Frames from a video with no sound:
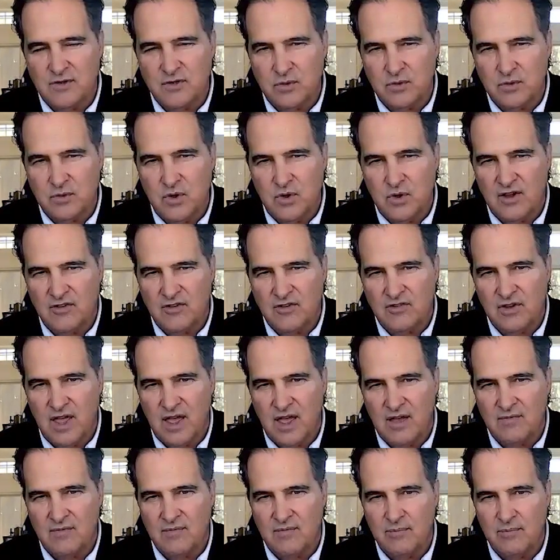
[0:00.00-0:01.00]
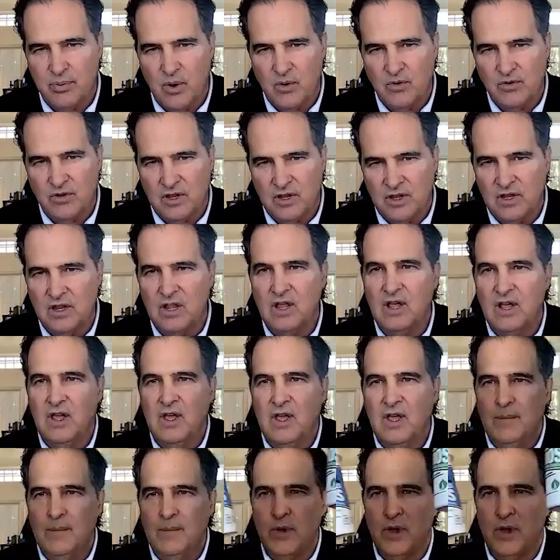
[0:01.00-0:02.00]
levels when you actually have
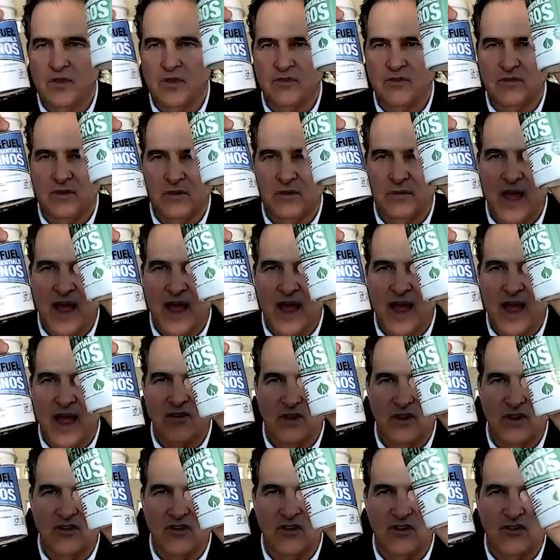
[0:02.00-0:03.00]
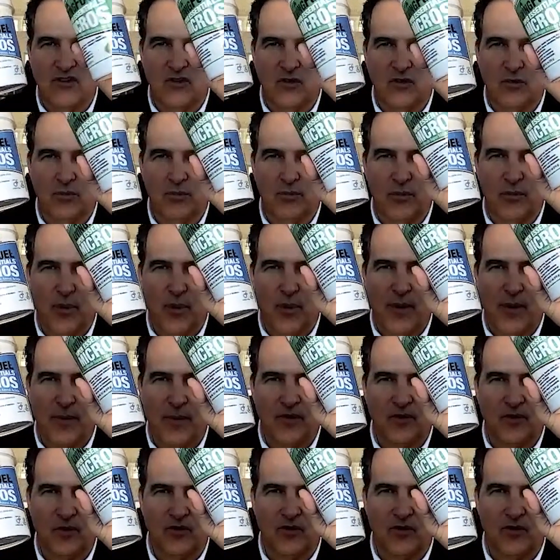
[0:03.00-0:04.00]
protein, because nit- this is your, your primary
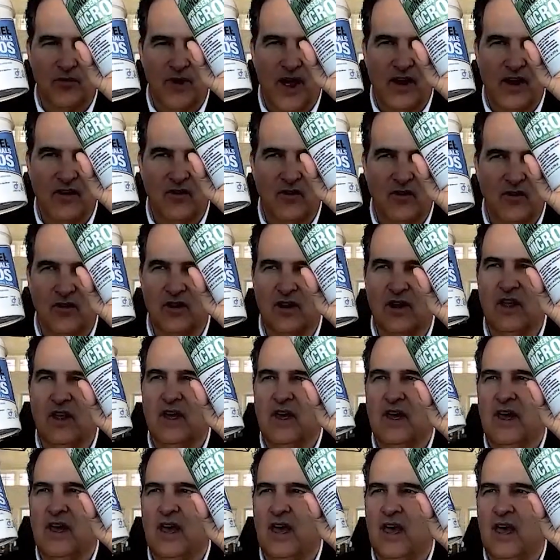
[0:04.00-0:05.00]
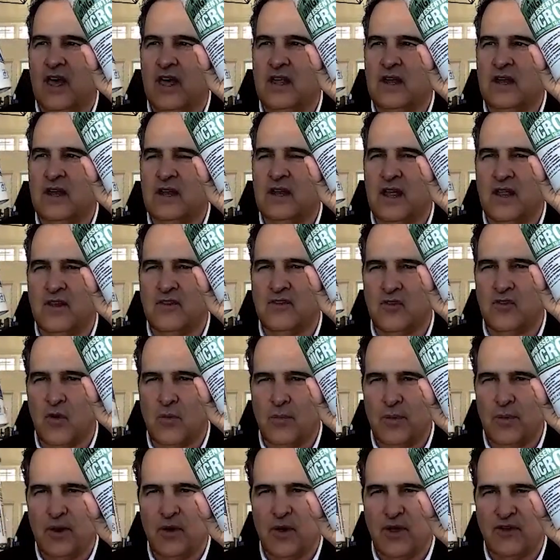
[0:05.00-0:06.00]
source of nitrogen, and, and so
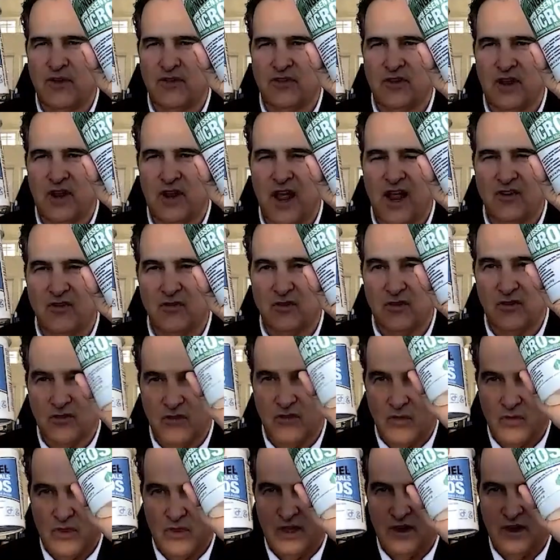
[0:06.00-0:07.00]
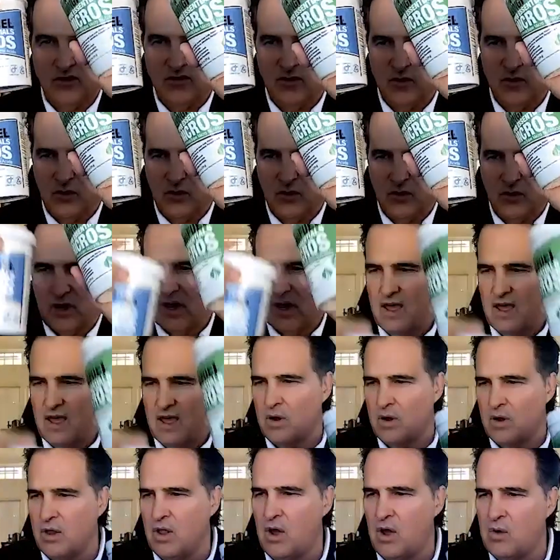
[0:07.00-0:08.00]
amino acids and nitrogen. So these two together,
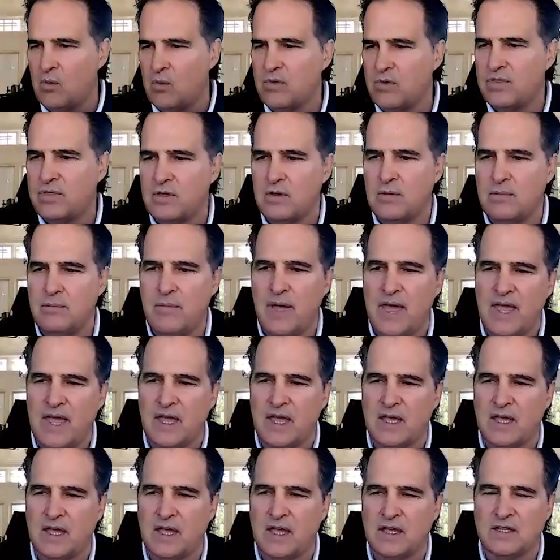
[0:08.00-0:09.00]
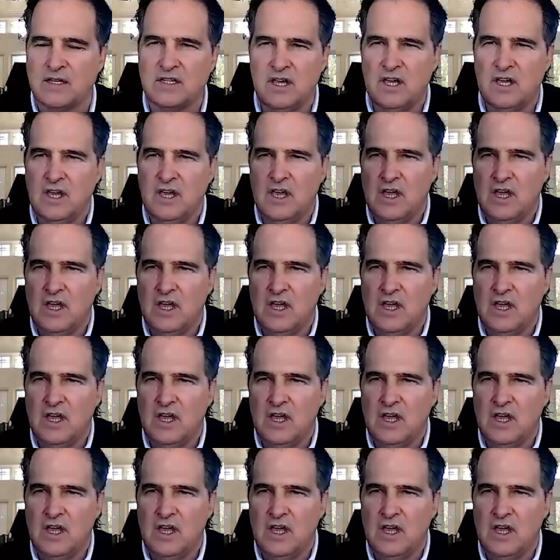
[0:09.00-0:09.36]
along with the omegas,